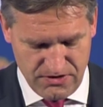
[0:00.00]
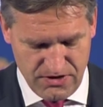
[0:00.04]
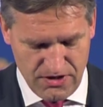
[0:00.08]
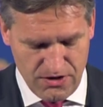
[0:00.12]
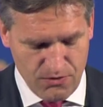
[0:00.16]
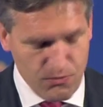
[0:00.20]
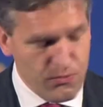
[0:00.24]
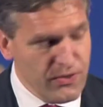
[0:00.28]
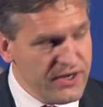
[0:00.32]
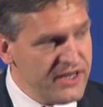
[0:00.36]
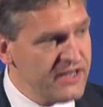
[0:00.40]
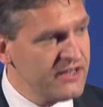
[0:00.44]

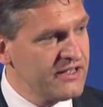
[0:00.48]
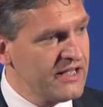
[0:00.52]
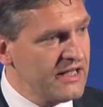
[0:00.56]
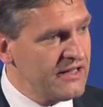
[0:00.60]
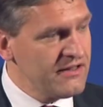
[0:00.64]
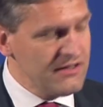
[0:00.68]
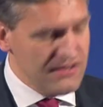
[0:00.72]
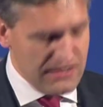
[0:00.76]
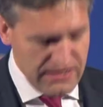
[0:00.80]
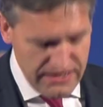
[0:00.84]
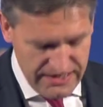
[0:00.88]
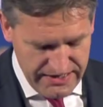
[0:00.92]
we
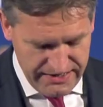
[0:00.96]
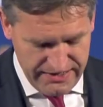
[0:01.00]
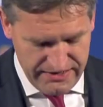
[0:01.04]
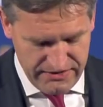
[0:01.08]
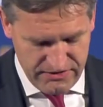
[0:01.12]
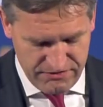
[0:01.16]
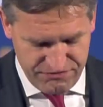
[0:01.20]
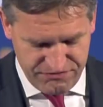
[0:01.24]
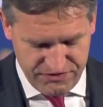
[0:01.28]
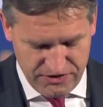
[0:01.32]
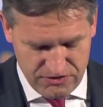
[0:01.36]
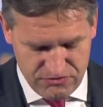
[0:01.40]
can lay
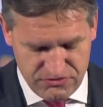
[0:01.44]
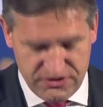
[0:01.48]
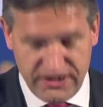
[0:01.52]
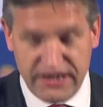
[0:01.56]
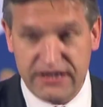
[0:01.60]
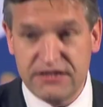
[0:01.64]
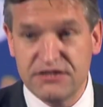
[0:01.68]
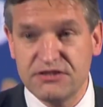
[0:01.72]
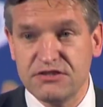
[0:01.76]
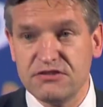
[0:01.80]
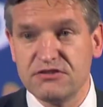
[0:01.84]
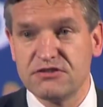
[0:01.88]
the
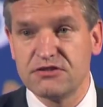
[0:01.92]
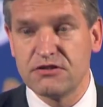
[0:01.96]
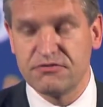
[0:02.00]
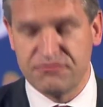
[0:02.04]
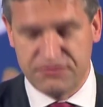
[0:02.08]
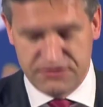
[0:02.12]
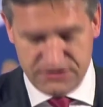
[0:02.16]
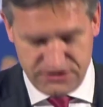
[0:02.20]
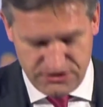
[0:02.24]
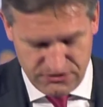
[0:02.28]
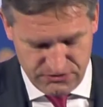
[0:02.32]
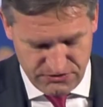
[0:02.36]
foundations of a
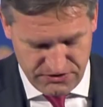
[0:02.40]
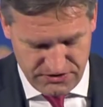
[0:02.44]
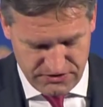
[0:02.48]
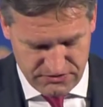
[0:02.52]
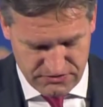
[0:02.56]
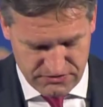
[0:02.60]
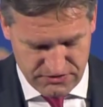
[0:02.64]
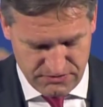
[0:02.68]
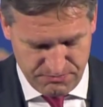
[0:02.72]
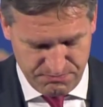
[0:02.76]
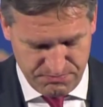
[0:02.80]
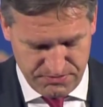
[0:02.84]
new
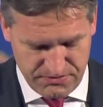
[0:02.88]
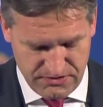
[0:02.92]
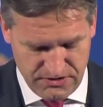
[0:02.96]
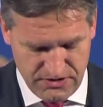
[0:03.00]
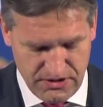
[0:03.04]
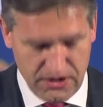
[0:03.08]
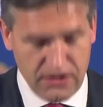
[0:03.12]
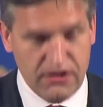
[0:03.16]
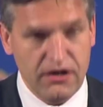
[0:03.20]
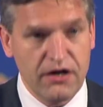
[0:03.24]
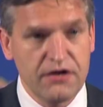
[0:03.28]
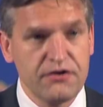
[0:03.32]
Europe,
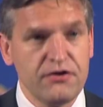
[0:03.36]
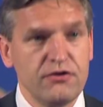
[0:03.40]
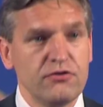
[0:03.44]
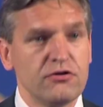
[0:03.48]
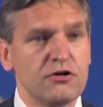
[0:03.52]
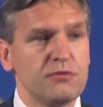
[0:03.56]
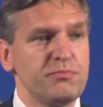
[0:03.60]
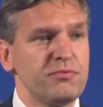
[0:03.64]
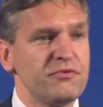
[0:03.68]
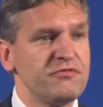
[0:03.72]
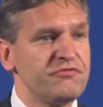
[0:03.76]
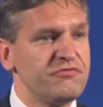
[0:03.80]
a
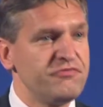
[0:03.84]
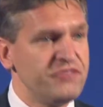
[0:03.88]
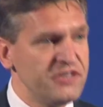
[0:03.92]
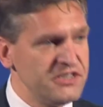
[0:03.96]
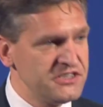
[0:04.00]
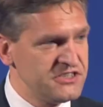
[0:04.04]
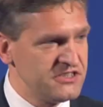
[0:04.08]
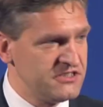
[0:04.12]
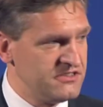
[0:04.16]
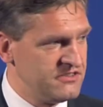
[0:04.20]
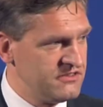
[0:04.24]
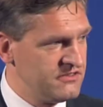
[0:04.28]
Europe of
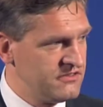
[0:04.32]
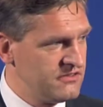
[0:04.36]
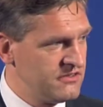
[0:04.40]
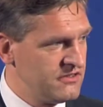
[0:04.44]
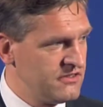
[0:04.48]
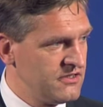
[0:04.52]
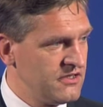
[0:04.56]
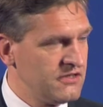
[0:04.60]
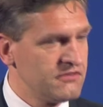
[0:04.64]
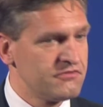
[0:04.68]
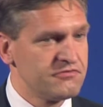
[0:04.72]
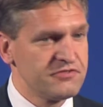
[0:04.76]
vision,
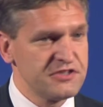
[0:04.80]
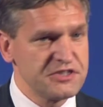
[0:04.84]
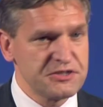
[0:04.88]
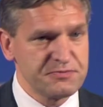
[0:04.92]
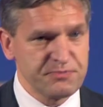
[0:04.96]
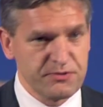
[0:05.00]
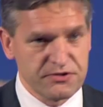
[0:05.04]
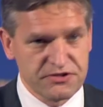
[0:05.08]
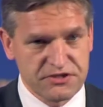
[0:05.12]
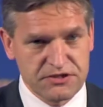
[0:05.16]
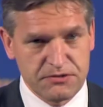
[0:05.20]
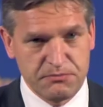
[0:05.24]

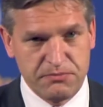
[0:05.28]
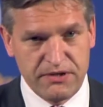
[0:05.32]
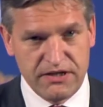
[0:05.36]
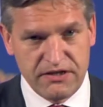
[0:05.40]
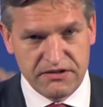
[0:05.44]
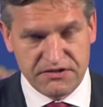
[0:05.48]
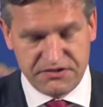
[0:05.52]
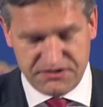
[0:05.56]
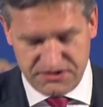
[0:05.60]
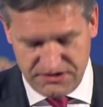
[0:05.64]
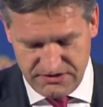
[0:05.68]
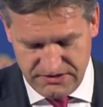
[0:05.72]

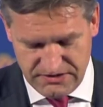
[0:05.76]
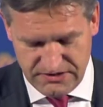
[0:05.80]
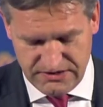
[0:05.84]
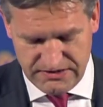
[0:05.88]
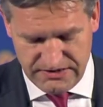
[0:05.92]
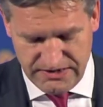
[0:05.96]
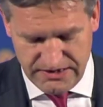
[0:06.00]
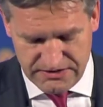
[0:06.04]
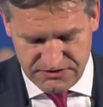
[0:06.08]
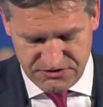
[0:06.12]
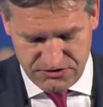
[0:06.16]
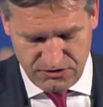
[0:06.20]
responsibility
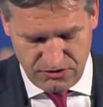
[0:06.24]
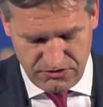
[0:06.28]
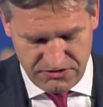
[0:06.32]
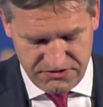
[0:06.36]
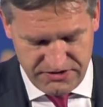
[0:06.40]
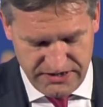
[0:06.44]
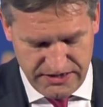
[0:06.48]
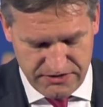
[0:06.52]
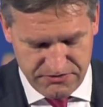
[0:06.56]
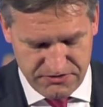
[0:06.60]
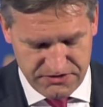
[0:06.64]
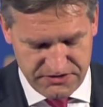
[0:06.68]
and
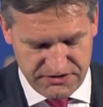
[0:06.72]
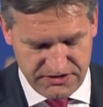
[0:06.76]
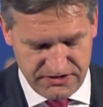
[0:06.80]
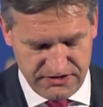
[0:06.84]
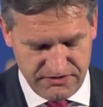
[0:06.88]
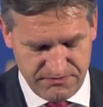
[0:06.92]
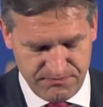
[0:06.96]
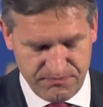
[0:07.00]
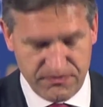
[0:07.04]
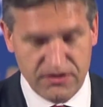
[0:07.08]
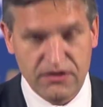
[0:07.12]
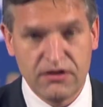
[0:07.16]
solidarity
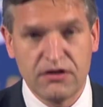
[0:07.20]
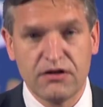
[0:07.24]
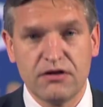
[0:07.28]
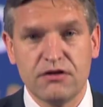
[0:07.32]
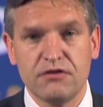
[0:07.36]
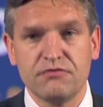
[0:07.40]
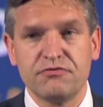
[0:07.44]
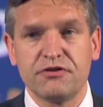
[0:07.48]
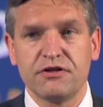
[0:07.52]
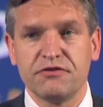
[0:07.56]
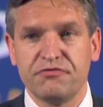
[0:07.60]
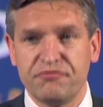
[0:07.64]

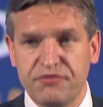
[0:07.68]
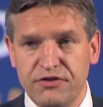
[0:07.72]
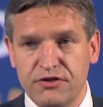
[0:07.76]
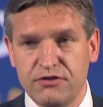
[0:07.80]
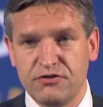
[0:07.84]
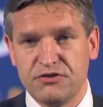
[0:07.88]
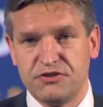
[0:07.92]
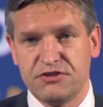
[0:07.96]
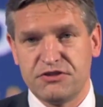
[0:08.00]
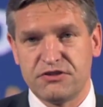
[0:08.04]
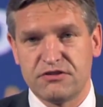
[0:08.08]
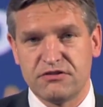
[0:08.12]
for the
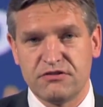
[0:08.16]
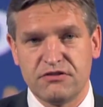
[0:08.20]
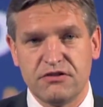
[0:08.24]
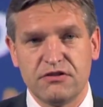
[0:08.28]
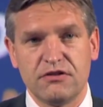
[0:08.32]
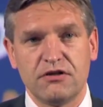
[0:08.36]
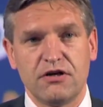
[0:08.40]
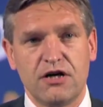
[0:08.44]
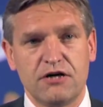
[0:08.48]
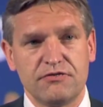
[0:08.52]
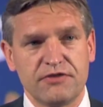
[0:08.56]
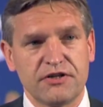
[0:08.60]
future
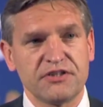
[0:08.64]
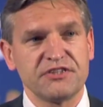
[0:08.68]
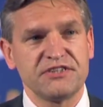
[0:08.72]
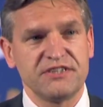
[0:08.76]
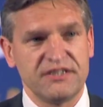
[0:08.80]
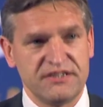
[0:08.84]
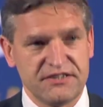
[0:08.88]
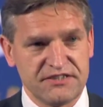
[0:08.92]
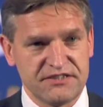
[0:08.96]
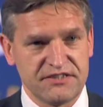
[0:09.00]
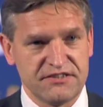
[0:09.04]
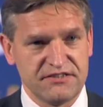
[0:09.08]
of our
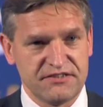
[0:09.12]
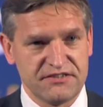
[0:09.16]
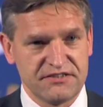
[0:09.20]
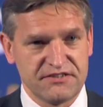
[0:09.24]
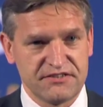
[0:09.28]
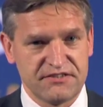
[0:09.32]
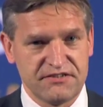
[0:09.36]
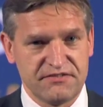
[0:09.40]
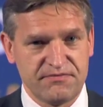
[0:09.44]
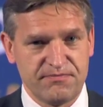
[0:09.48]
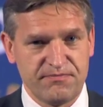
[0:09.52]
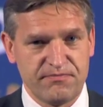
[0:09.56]

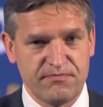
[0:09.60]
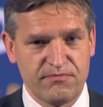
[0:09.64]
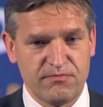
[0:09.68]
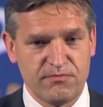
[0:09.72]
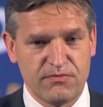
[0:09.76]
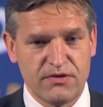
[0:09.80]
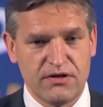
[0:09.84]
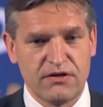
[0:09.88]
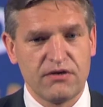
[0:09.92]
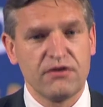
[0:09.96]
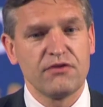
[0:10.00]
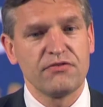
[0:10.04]
citizens.
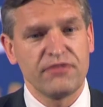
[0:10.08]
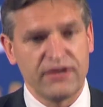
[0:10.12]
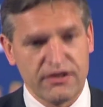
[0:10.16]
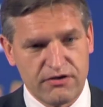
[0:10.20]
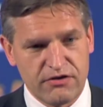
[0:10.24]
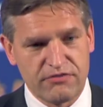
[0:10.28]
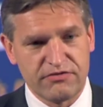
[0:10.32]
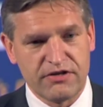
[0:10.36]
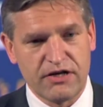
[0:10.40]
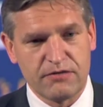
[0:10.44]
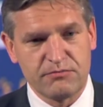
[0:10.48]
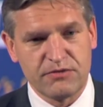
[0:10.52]
Thank you
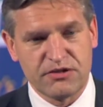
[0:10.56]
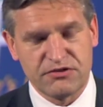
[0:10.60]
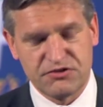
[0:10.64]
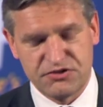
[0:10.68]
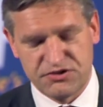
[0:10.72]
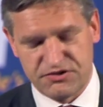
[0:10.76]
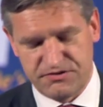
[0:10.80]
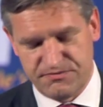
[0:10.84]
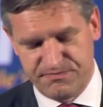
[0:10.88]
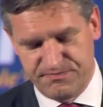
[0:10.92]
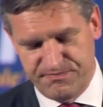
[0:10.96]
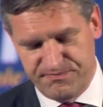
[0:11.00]
very much.